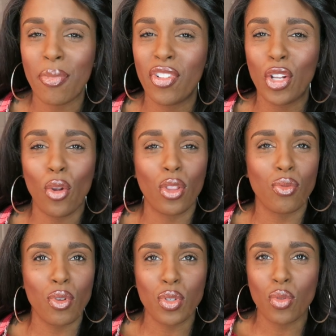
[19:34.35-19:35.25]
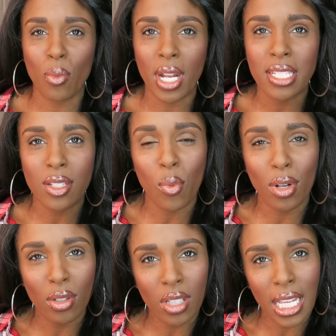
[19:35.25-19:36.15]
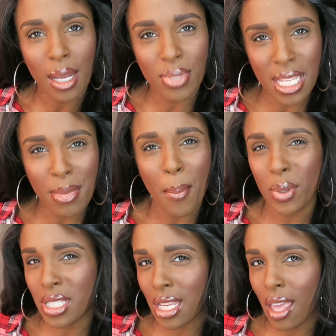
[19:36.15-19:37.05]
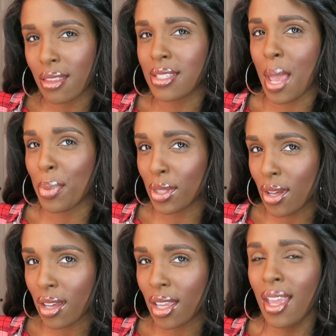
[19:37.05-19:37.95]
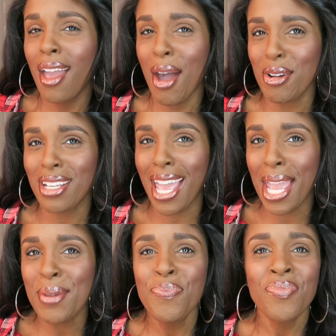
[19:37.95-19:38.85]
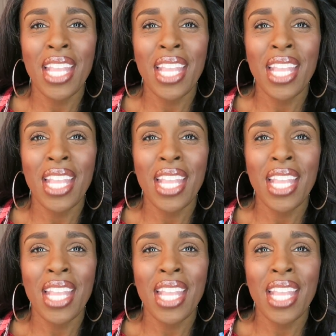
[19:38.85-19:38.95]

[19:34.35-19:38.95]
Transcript: I'm finna go to the grocery store, but I still wanna look like I'm semi put together type of look, okay?